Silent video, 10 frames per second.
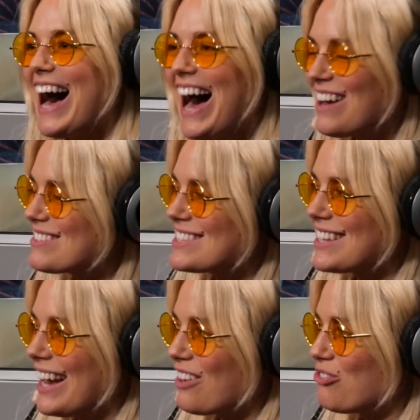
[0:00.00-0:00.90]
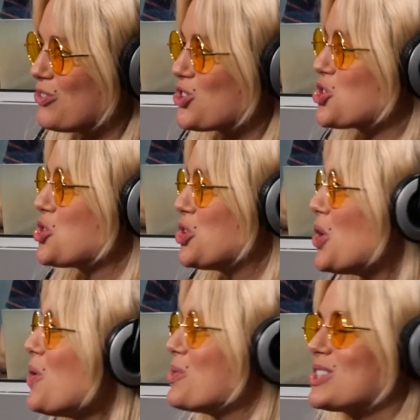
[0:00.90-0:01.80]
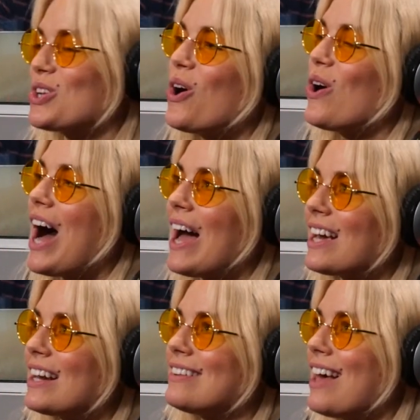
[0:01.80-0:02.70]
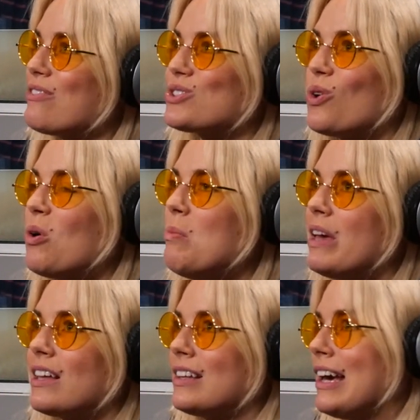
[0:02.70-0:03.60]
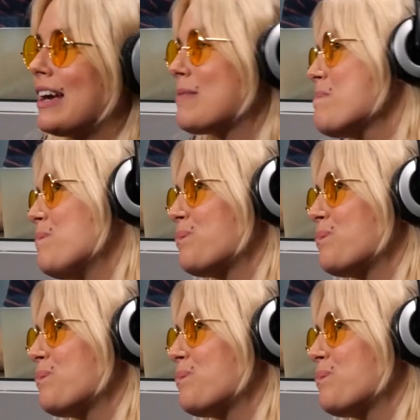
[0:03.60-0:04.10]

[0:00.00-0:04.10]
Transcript: I was like, shoot. So I kind of left school being like,